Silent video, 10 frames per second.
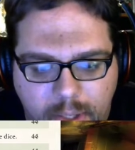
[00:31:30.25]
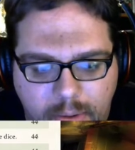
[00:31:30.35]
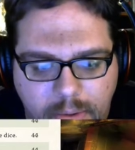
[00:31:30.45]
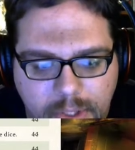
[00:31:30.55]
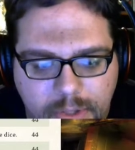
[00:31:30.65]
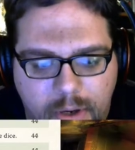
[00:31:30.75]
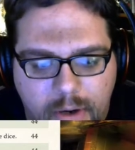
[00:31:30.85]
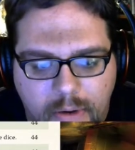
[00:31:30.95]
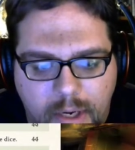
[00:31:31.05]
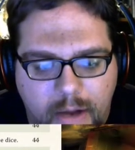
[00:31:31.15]
Strong
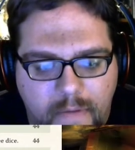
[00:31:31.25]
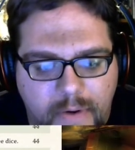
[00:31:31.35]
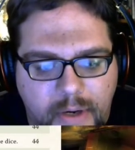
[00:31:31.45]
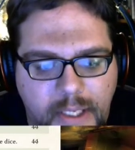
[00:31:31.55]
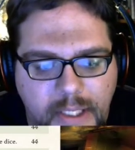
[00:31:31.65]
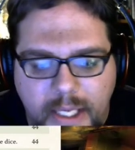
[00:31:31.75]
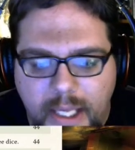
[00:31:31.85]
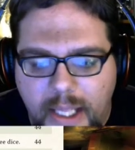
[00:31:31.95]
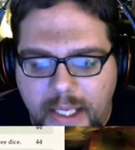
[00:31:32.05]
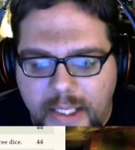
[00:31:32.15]
recovery, skill
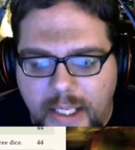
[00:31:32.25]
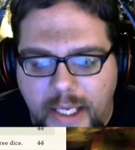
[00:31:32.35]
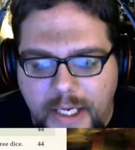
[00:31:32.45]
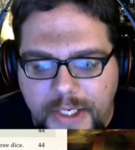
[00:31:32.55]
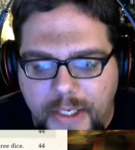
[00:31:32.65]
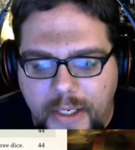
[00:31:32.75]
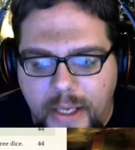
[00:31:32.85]
escalation.